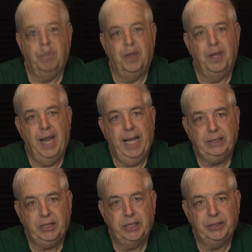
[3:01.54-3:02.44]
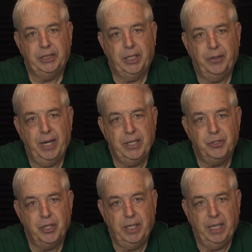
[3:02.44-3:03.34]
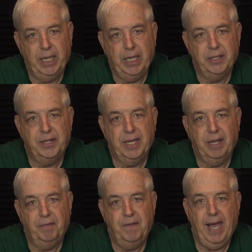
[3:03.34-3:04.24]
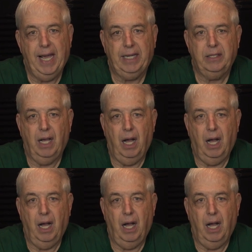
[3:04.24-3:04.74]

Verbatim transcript: The next consideration is the effect